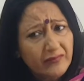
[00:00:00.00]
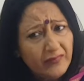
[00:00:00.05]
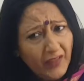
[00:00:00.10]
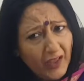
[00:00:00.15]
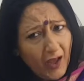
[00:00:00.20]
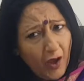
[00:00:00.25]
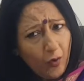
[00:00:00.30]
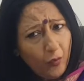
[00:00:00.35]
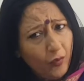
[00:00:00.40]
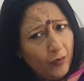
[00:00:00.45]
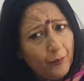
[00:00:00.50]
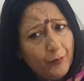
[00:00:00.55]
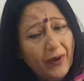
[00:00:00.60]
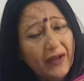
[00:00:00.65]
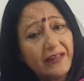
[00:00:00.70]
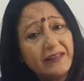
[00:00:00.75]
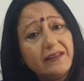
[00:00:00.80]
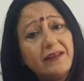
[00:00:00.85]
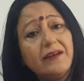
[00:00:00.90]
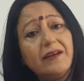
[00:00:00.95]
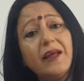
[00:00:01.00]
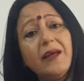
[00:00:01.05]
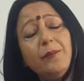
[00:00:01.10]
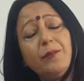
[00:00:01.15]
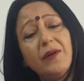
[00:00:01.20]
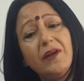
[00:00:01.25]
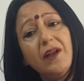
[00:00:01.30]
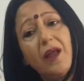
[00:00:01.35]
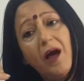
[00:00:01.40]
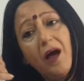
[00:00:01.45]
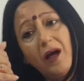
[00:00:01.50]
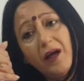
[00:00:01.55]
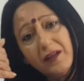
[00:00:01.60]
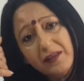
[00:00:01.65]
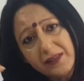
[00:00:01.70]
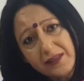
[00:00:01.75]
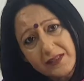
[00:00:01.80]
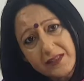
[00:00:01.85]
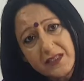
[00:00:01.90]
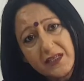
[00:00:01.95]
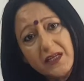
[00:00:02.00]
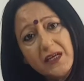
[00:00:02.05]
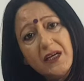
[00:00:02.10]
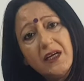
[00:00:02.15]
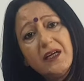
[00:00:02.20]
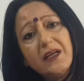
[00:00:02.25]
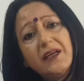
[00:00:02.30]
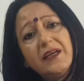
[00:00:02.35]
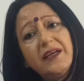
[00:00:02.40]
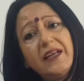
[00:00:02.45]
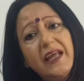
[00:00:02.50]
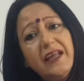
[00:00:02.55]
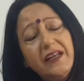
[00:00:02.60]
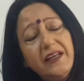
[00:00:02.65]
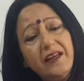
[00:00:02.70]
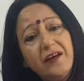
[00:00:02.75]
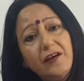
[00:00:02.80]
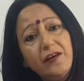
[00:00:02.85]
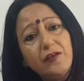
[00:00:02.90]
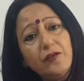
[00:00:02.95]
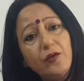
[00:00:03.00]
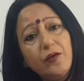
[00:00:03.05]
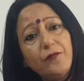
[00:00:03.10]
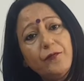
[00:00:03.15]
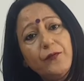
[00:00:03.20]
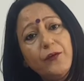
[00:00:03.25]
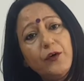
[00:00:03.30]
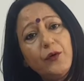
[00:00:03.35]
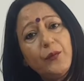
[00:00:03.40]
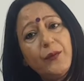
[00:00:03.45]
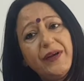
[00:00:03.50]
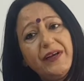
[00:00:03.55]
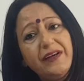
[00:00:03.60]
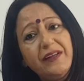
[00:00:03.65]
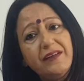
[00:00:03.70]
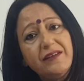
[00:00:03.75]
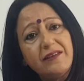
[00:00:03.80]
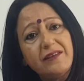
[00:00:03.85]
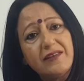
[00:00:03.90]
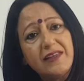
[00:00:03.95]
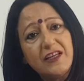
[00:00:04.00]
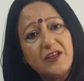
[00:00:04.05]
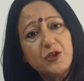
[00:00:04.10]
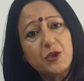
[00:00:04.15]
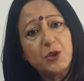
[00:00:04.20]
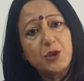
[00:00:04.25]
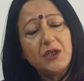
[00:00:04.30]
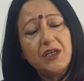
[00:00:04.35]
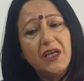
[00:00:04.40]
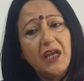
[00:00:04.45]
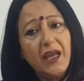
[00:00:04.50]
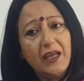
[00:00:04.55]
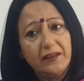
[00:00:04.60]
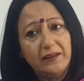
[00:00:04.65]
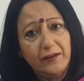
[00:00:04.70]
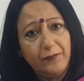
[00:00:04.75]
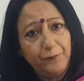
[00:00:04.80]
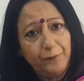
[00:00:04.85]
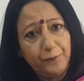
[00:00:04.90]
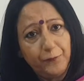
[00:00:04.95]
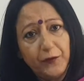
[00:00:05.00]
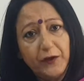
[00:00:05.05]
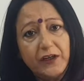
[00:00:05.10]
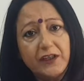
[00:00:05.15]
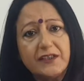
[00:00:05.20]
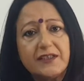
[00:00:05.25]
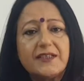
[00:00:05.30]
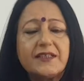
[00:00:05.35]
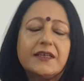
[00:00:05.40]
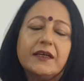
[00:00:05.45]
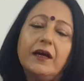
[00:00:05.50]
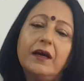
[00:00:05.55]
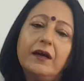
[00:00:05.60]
However, by the time last 10 years of the 20th century and the first